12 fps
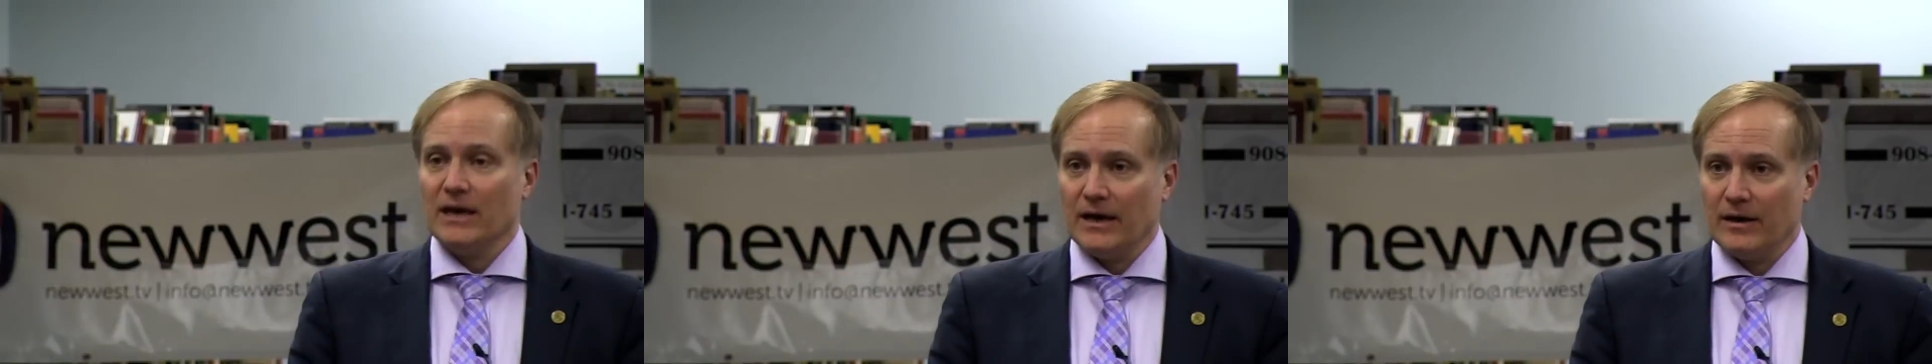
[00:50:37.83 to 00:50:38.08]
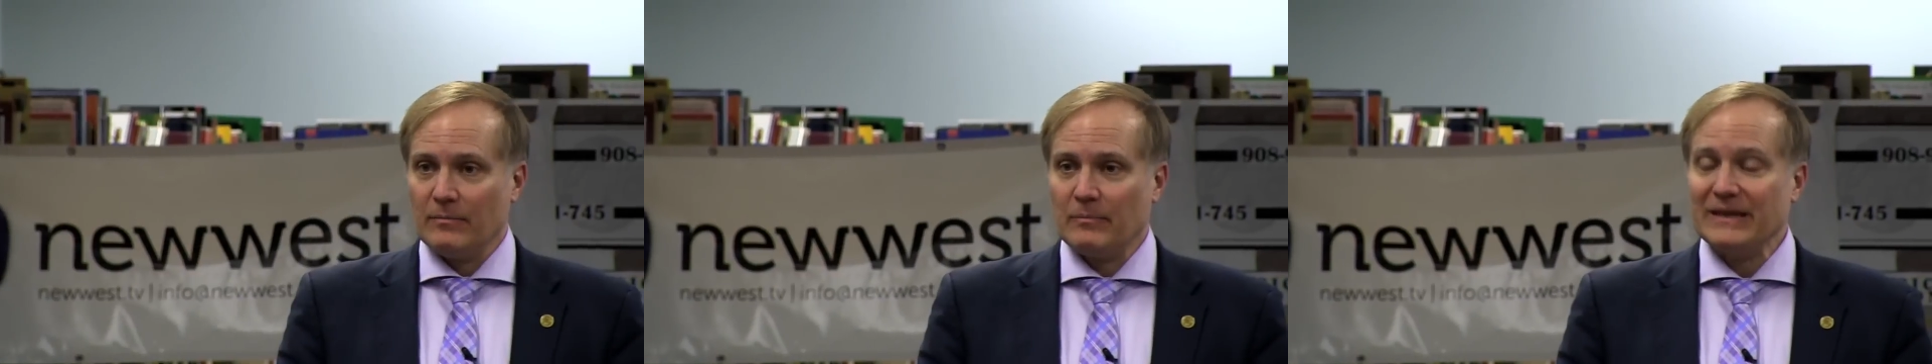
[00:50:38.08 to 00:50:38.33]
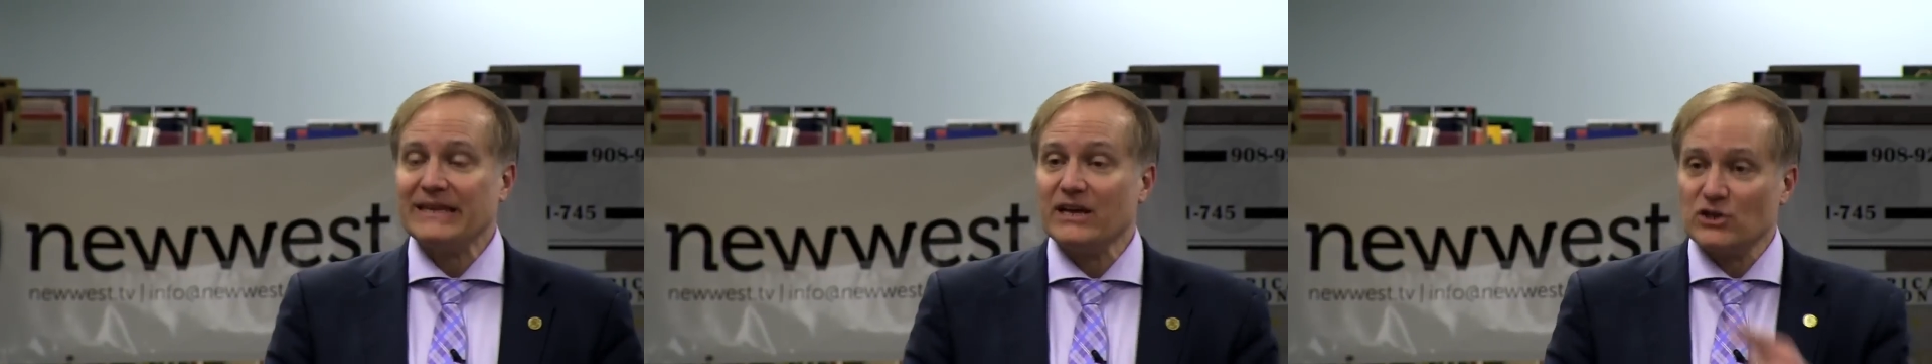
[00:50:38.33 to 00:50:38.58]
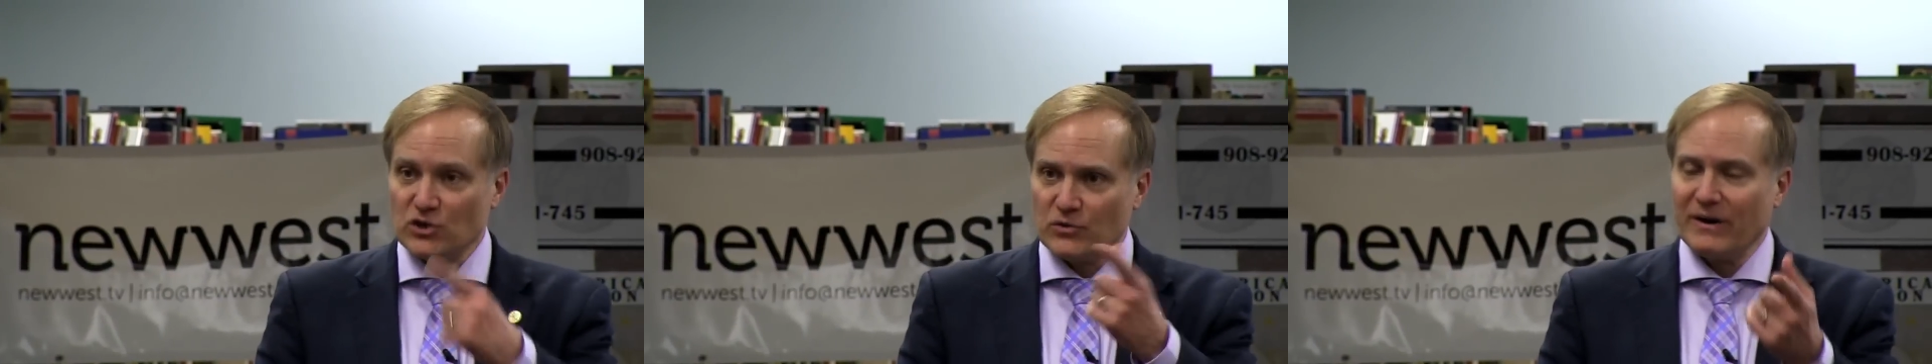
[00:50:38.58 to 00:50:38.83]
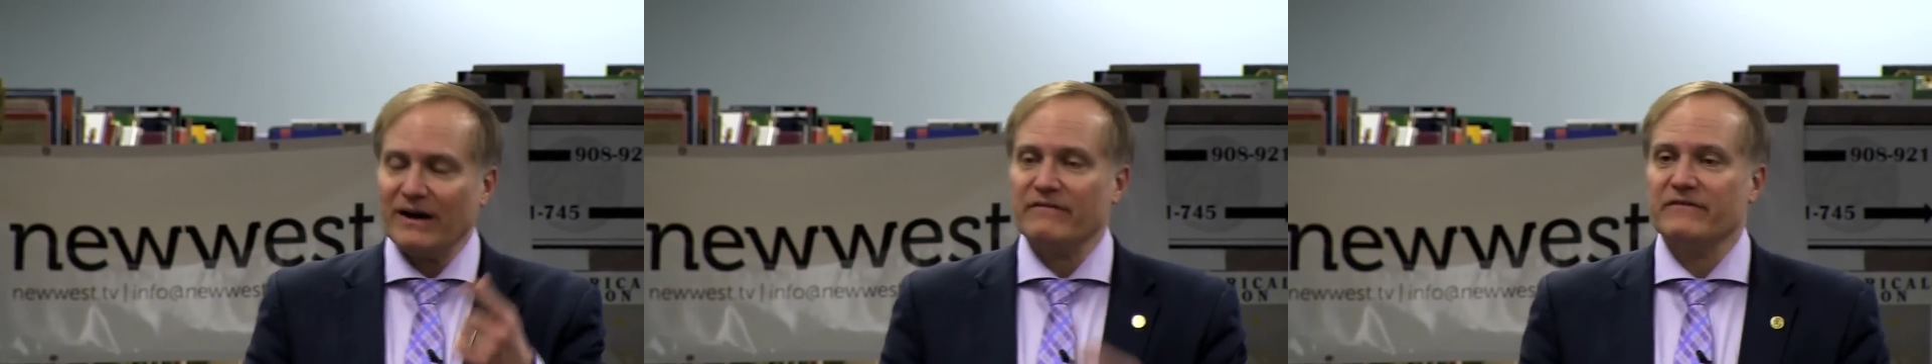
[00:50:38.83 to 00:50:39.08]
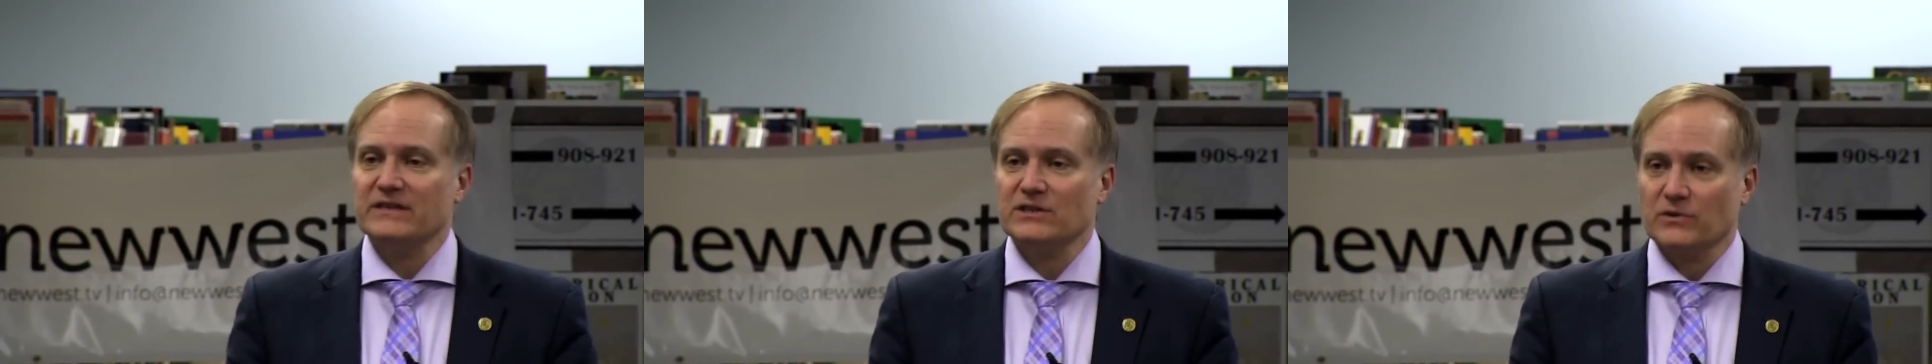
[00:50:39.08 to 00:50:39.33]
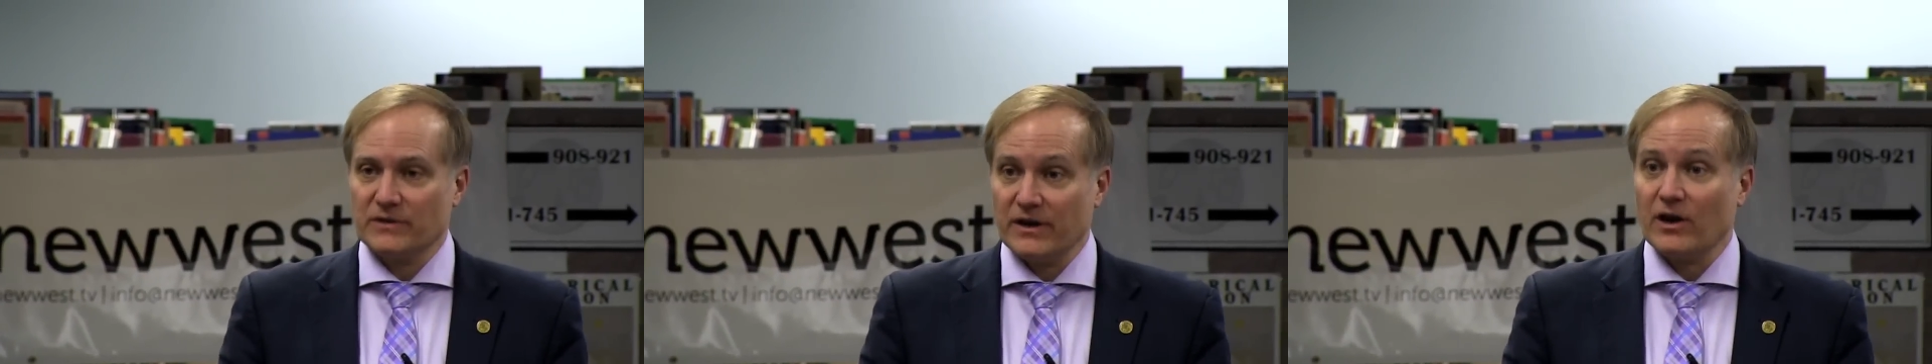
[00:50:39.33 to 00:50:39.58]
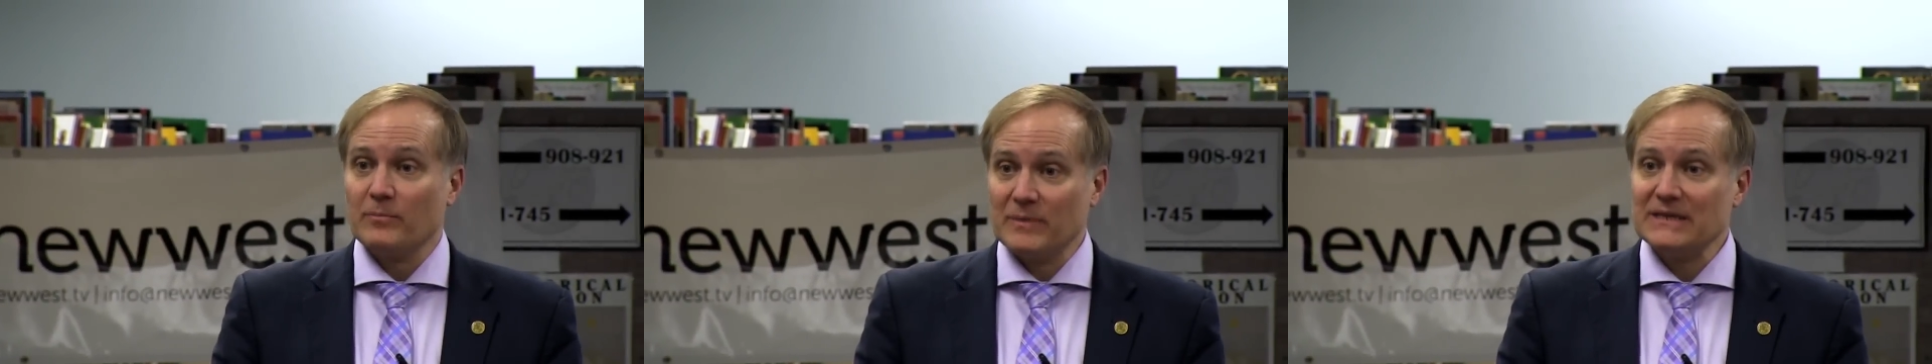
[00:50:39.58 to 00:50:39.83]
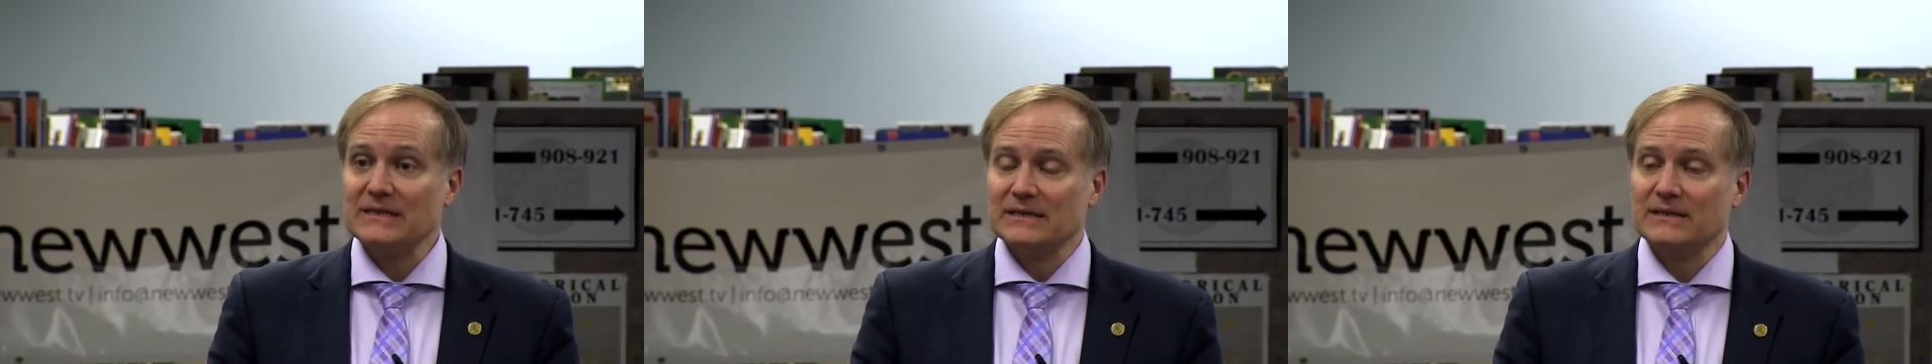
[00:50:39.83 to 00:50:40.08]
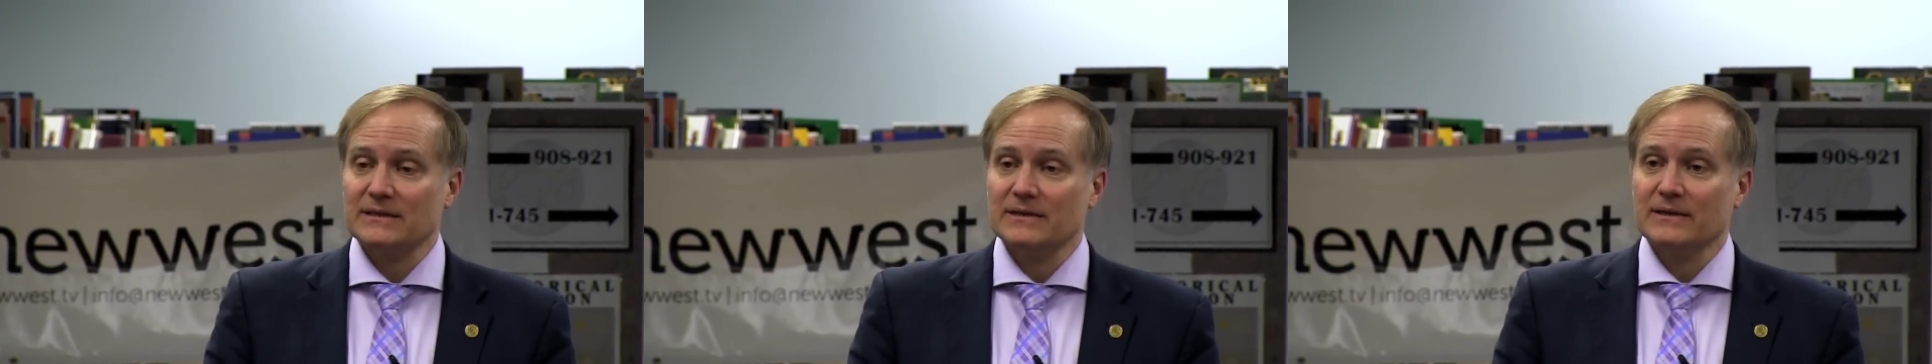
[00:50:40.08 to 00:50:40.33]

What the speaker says: potential around physiotherapists.